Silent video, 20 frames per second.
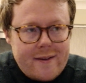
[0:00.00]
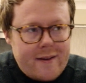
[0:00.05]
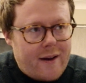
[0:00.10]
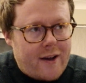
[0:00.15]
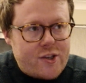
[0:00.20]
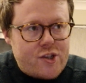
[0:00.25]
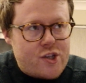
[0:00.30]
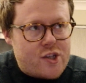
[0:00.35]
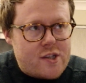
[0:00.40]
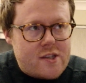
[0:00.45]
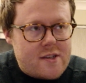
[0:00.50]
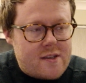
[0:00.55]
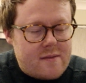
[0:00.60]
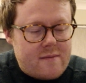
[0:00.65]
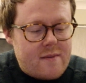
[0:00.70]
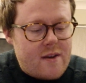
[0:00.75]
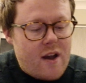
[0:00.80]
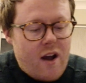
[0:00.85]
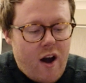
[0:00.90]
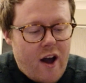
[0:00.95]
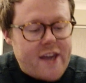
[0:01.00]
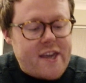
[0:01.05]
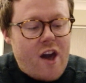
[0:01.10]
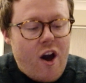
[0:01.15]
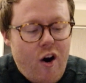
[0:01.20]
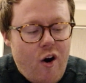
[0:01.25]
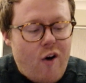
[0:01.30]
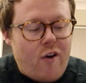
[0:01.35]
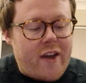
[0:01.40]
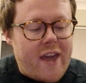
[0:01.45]
I
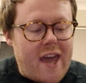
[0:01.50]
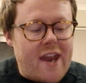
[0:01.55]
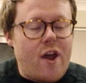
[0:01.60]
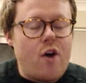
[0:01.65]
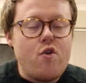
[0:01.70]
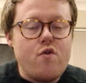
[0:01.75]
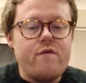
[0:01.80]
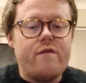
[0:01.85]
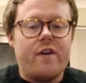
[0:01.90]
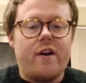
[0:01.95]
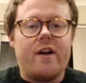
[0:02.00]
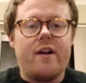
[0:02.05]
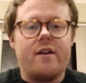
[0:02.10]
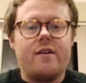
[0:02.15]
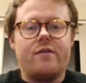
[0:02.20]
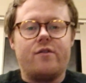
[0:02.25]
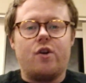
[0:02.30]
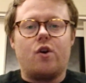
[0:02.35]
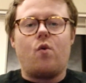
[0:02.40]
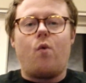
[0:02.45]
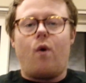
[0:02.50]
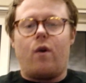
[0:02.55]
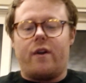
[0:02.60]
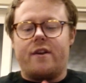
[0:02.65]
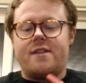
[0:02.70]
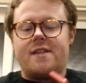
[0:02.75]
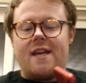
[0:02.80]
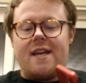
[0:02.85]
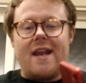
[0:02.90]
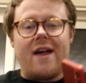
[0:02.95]
can't get over the
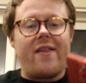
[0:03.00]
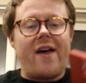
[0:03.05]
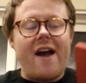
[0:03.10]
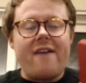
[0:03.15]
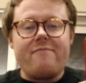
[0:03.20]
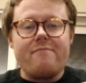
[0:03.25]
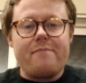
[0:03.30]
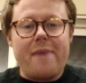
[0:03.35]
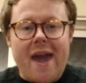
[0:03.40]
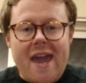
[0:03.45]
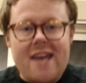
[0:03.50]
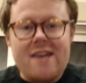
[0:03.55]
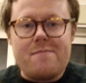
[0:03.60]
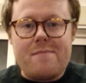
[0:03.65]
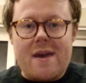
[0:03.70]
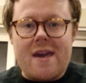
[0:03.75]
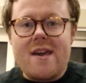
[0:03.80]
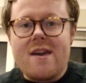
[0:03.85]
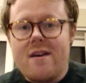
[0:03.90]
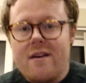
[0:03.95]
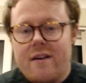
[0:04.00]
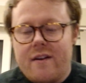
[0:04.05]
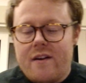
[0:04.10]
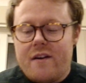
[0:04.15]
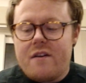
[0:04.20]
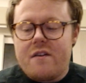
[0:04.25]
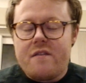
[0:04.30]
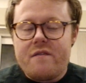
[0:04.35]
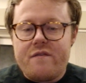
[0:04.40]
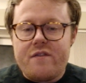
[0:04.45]
quality. Now they haven't paid me
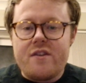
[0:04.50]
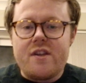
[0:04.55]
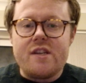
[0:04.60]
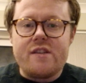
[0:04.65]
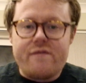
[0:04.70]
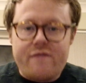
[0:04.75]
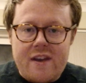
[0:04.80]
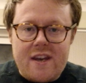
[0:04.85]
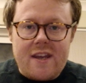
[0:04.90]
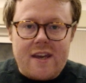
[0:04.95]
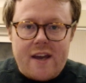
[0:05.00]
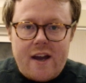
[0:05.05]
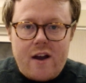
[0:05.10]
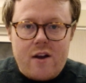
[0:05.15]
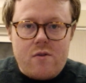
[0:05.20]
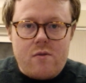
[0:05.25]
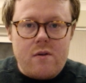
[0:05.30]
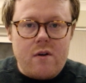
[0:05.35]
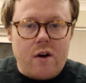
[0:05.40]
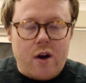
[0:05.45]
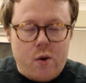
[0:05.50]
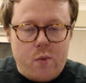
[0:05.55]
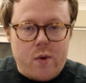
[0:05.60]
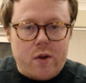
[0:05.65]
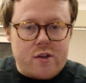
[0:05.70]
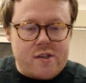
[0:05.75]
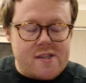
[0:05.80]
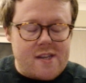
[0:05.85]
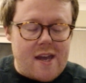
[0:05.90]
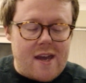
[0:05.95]
for this video, I
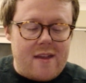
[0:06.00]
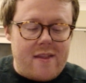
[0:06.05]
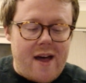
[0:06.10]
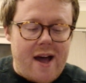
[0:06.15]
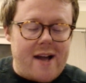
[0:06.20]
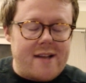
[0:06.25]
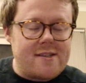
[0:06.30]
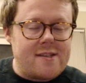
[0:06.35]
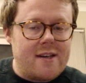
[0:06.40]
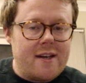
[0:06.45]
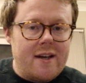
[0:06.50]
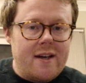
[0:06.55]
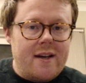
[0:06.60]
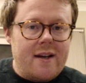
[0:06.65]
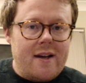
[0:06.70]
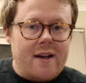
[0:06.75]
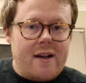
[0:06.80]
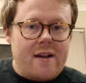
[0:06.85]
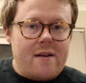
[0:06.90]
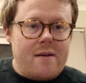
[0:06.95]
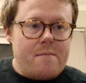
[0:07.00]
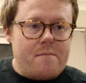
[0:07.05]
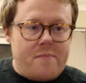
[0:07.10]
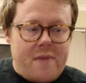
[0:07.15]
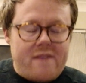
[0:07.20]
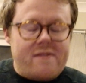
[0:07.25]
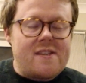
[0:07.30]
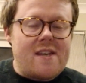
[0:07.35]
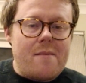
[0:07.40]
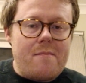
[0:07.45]
will say that.
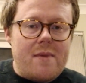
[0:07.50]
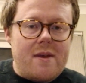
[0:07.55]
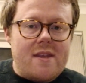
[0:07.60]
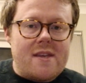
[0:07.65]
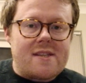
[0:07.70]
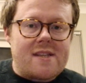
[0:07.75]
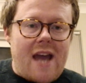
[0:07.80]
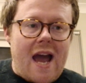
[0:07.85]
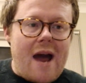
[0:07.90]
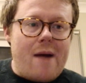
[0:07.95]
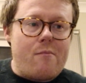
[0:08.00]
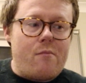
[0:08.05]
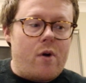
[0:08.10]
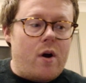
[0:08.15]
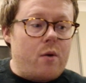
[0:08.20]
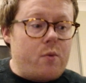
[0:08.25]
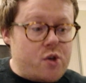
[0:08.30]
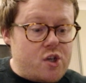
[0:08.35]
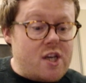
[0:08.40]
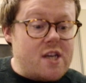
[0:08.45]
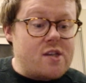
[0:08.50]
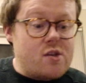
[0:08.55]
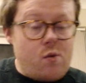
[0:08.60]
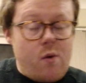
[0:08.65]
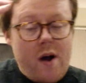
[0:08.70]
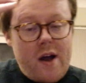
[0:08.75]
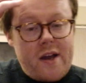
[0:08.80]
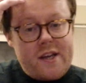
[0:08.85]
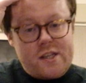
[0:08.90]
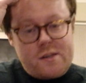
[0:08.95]
They've sent me this camera, which is
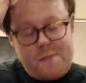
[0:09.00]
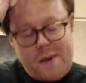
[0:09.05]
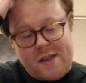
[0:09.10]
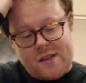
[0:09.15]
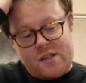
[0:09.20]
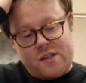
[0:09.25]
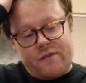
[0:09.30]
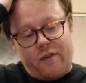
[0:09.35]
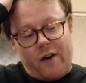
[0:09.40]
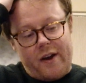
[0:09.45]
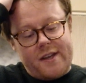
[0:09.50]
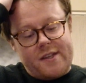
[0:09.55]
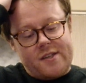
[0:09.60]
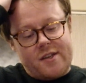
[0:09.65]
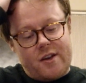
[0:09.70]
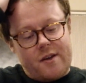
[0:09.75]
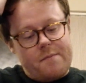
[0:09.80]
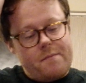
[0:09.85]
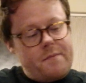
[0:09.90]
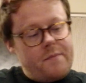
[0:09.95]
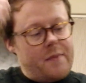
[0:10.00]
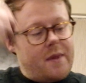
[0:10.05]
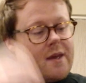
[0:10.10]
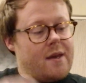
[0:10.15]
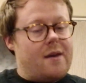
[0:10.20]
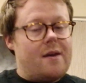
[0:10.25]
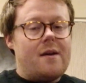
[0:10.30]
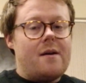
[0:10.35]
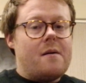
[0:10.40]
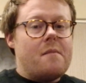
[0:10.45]
quite an expensive item,
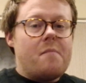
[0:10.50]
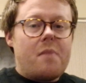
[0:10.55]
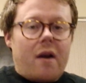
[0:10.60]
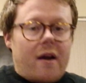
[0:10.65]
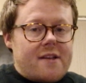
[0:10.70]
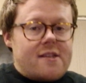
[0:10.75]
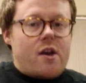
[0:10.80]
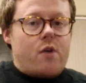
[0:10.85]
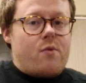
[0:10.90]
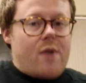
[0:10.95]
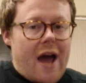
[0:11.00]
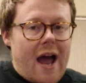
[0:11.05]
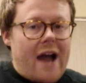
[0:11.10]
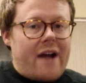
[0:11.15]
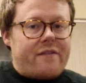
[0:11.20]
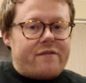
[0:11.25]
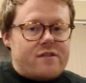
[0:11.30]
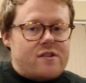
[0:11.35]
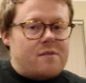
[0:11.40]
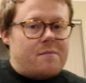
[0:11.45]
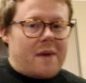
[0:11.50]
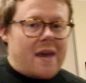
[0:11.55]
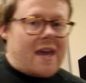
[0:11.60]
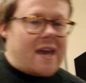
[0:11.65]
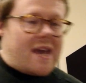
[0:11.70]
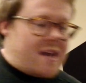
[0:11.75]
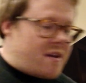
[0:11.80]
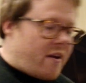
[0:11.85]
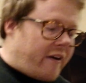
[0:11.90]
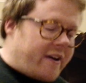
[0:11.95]
but I don't have to
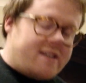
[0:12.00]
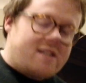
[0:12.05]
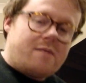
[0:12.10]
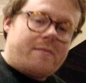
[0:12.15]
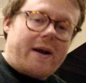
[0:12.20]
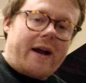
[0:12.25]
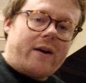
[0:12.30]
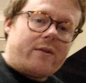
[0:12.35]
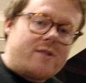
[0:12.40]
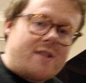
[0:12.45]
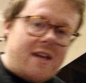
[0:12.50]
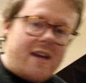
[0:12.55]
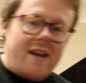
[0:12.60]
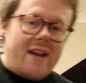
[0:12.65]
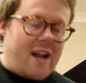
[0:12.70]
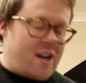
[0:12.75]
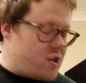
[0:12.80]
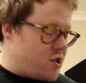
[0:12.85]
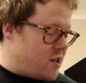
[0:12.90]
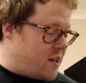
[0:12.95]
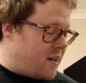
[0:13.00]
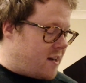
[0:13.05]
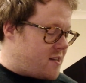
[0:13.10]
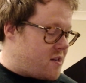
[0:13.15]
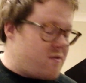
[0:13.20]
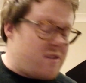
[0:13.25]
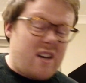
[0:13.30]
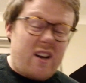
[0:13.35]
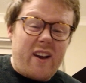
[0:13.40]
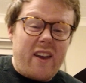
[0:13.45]
be nice about it. And actually, I
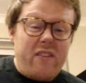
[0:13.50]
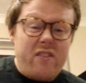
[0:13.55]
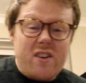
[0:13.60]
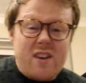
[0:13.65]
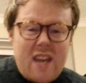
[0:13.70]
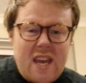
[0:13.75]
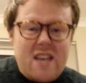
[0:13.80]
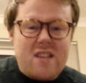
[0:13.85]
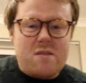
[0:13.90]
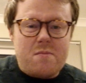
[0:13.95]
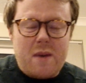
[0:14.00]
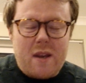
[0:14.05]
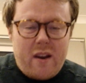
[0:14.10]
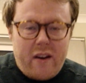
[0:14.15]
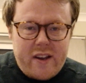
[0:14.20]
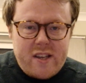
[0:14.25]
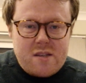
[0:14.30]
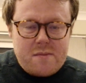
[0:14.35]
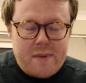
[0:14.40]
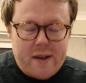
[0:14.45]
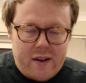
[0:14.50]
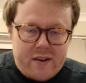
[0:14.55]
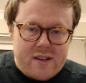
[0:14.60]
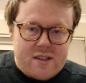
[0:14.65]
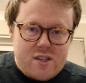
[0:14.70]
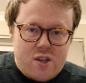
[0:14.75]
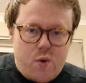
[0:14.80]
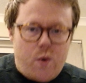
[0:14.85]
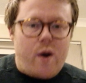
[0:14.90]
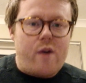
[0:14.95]
don't think I even need to be nice about
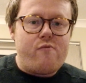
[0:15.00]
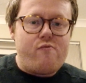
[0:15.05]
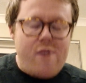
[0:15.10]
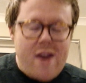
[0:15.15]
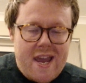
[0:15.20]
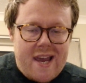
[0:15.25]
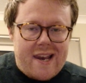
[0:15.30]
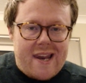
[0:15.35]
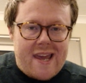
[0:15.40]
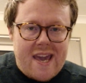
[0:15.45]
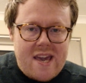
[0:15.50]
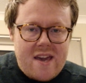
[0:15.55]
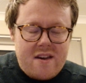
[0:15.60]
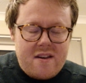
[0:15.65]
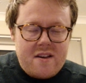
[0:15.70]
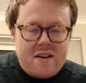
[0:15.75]
it, do I really?